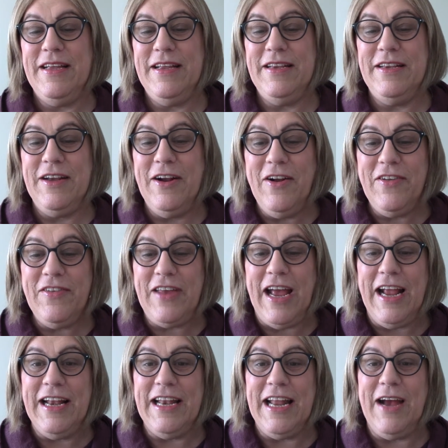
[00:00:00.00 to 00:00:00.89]
Daryl's
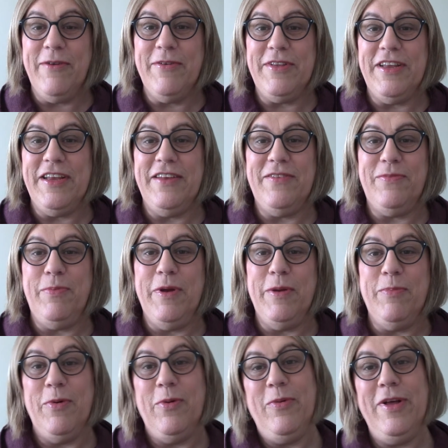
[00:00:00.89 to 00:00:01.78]
hiding out with these
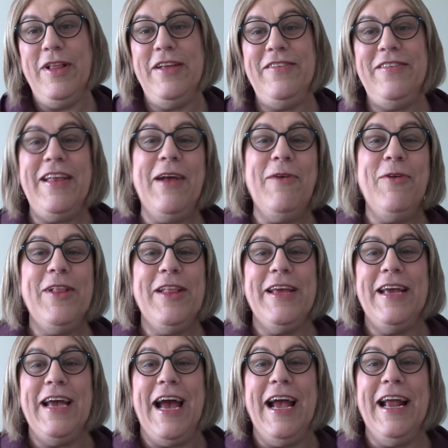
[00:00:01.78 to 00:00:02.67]
people. Well, he's not
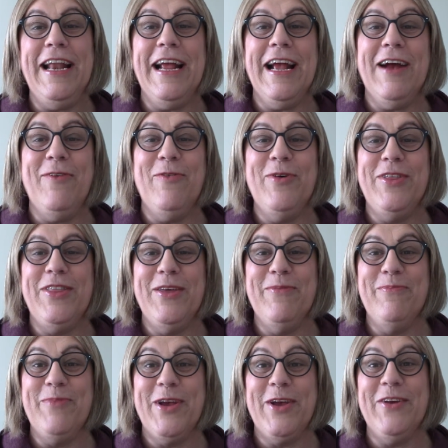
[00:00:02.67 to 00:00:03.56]
really hiding out with
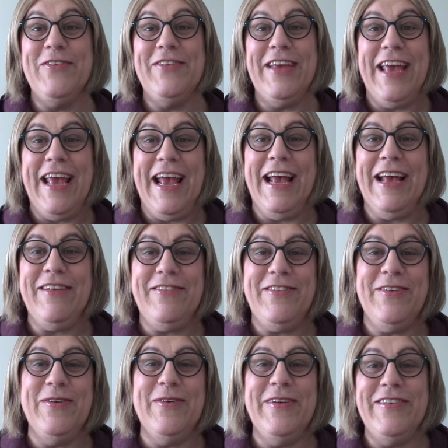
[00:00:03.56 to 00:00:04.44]
them because he has
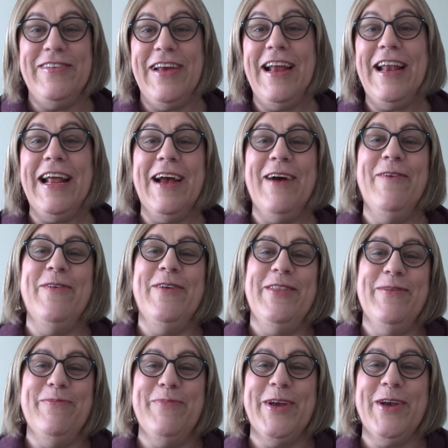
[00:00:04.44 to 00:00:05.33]
to. He's hiding out
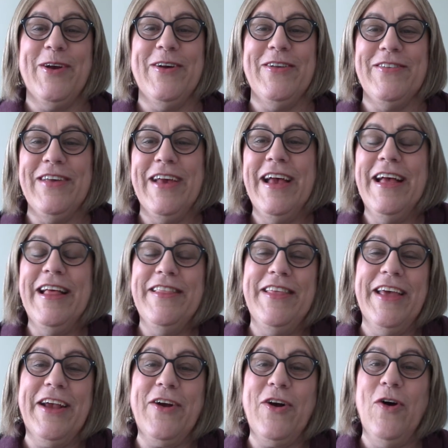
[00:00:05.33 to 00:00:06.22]
with them because
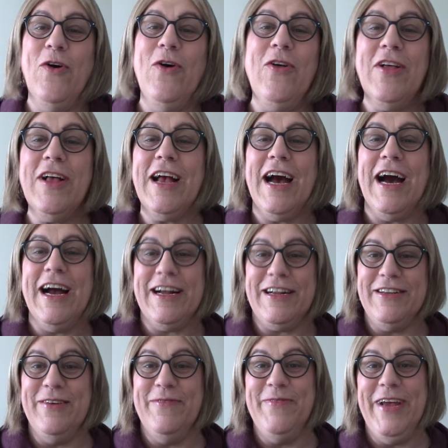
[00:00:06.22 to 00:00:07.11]
they cold
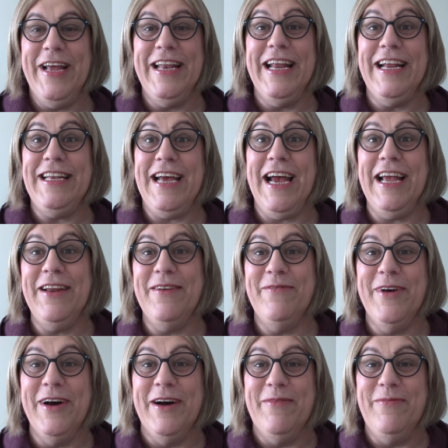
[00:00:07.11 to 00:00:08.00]
cocked him and they tied
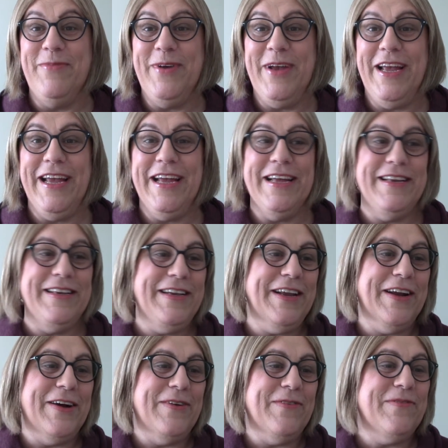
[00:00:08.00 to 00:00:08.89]
him up. And,
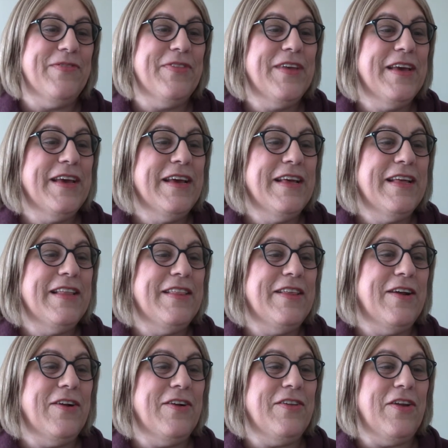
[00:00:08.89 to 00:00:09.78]
you know,
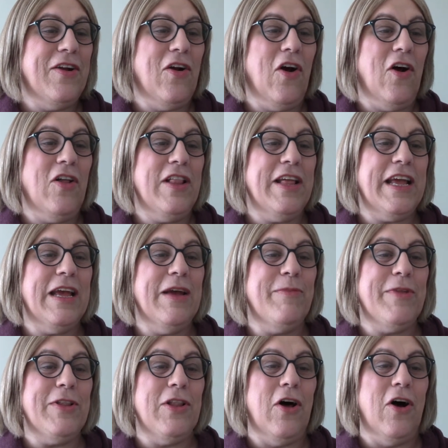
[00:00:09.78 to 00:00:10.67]
they're, they're hauling
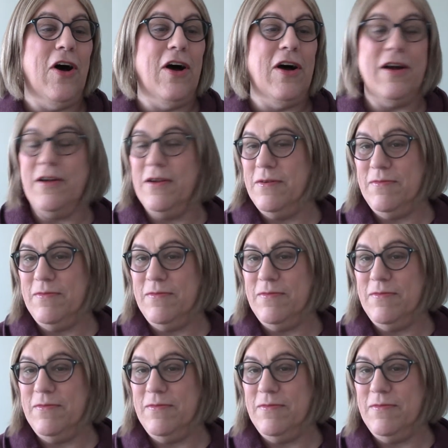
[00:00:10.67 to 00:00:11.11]
him along.